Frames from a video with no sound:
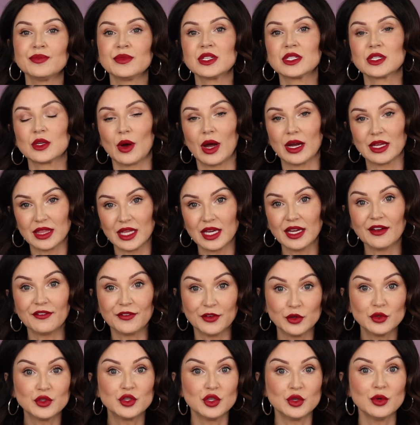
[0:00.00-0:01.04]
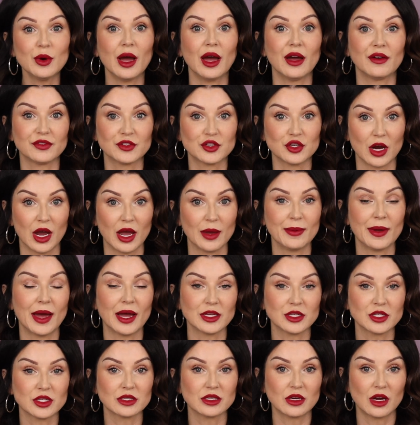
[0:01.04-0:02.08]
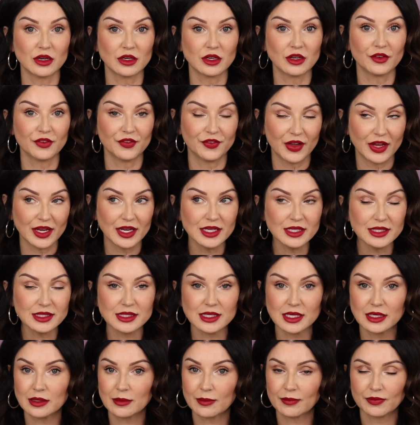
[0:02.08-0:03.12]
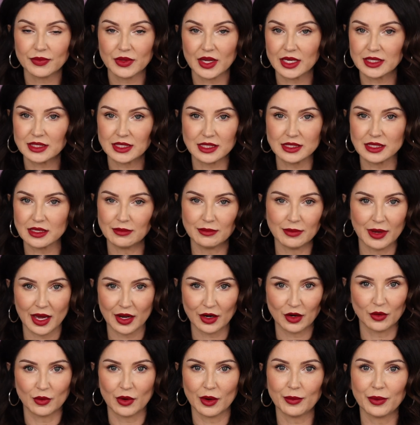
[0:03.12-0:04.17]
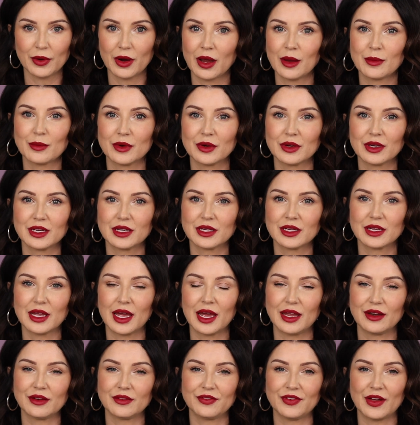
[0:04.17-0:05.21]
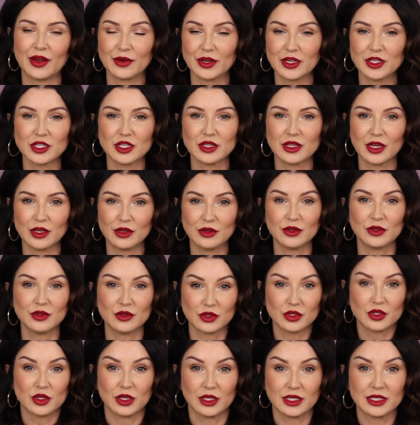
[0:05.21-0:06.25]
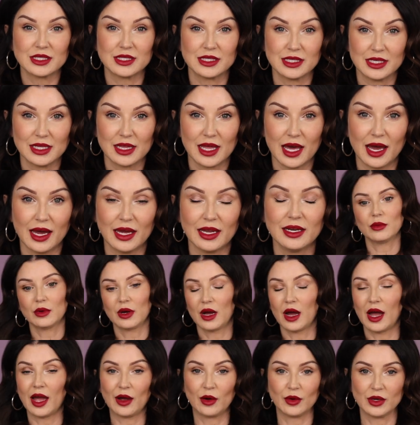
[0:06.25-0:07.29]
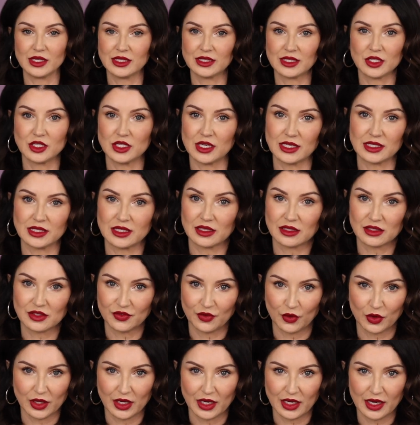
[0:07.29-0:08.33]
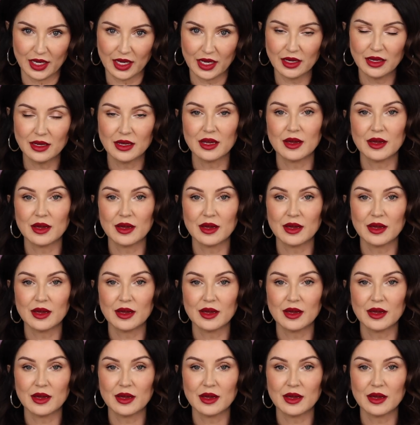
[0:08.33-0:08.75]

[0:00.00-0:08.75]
So I think if you do have dry patches on your face, it doesn't matter what primer and foundation that you use, you're gonna see that. I always suggest exfoliating,